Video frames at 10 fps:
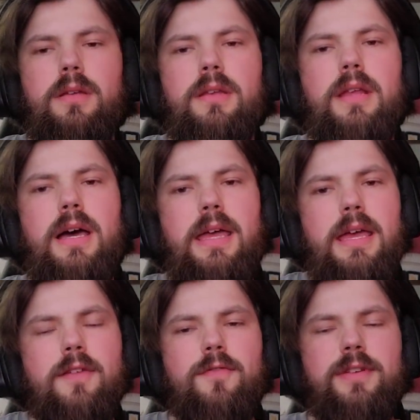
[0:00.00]
And not
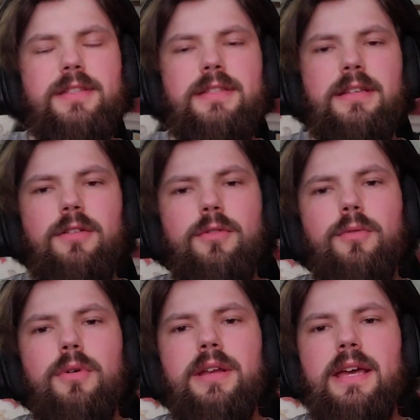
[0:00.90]
every
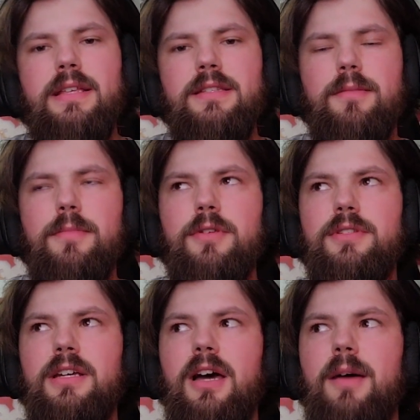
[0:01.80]
single one has the
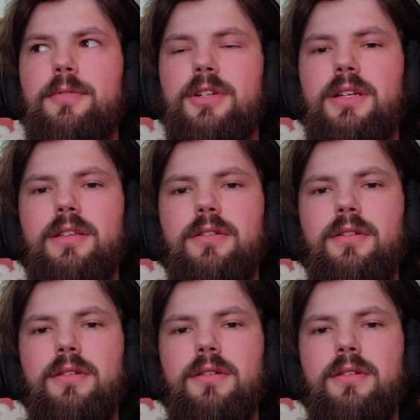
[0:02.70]
music option either.